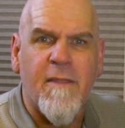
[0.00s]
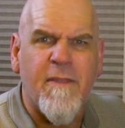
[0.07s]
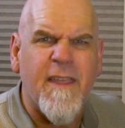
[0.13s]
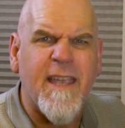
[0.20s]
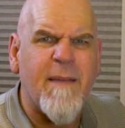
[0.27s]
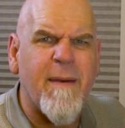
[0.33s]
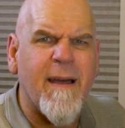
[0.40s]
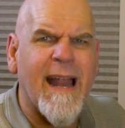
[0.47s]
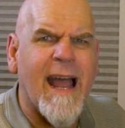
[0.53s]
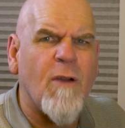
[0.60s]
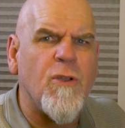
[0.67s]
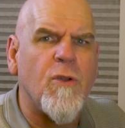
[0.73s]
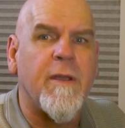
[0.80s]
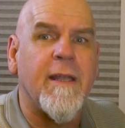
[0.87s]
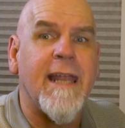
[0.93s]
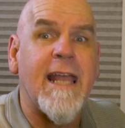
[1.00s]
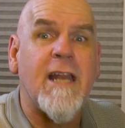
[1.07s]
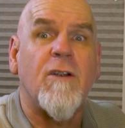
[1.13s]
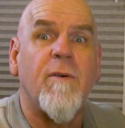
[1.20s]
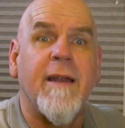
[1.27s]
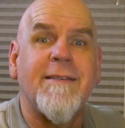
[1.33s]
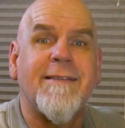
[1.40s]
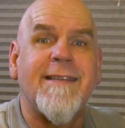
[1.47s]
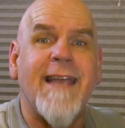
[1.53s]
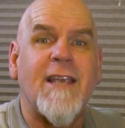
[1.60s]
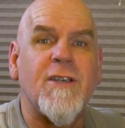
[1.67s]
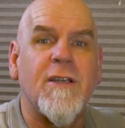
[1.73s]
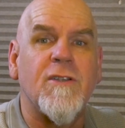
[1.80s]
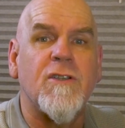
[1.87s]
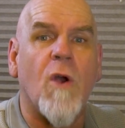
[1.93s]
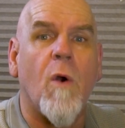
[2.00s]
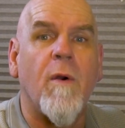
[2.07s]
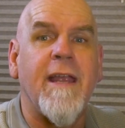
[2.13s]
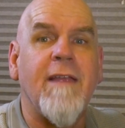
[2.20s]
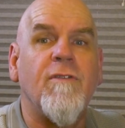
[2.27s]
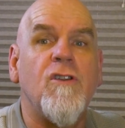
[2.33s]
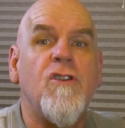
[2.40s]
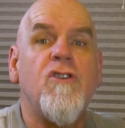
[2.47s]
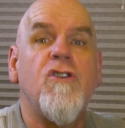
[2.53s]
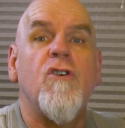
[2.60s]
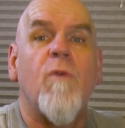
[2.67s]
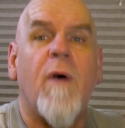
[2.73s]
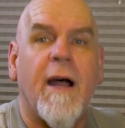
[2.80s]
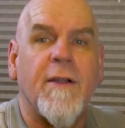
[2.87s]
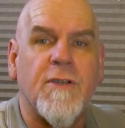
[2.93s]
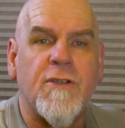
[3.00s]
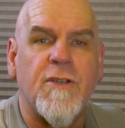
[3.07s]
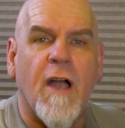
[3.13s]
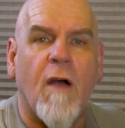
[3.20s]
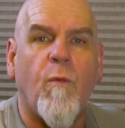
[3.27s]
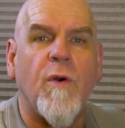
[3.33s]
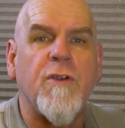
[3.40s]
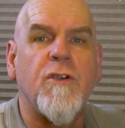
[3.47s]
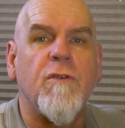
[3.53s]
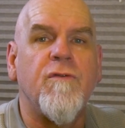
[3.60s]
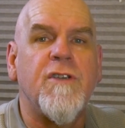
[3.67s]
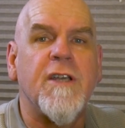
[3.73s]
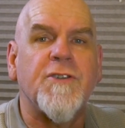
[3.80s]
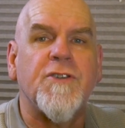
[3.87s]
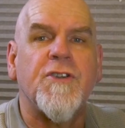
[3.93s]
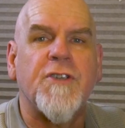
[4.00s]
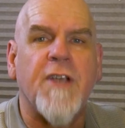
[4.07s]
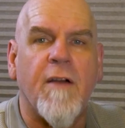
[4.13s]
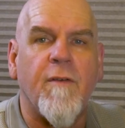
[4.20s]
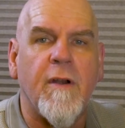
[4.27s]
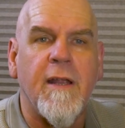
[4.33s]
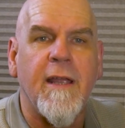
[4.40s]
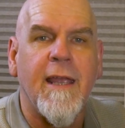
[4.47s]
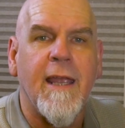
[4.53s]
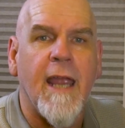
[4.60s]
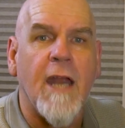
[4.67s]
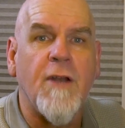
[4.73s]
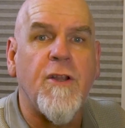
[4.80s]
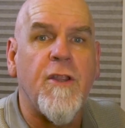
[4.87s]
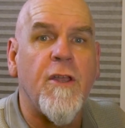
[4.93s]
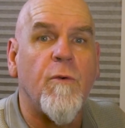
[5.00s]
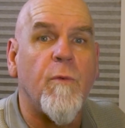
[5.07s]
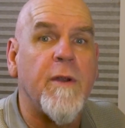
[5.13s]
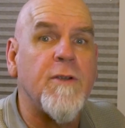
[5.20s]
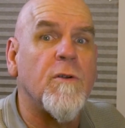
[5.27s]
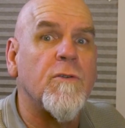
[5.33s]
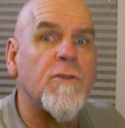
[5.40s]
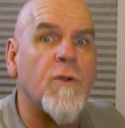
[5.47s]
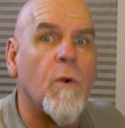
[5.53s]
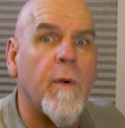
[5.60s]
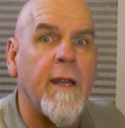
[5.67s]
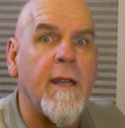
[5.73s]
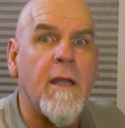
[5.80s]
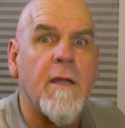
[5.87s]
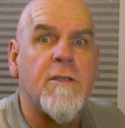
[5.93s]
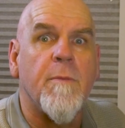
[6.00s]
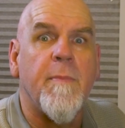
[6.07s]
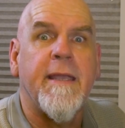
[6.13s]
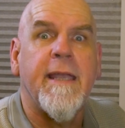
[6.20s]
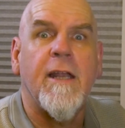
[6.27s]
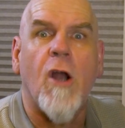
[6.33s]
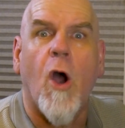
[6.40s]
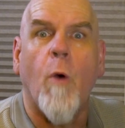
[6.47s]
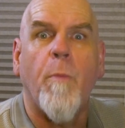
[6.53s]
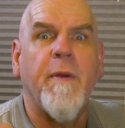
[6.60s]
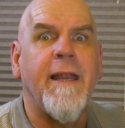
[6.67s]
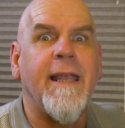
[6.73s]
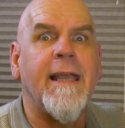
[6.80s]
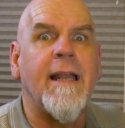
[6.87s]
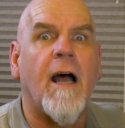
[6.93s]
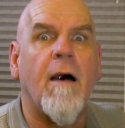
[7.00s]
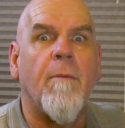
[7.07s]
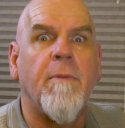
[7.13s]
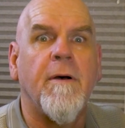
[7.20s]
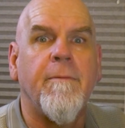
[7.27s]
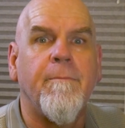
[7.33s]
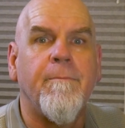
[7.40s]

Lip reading: think about how you can integrate sections or even nuances of what you've just discovered into the original story to begin opening it up.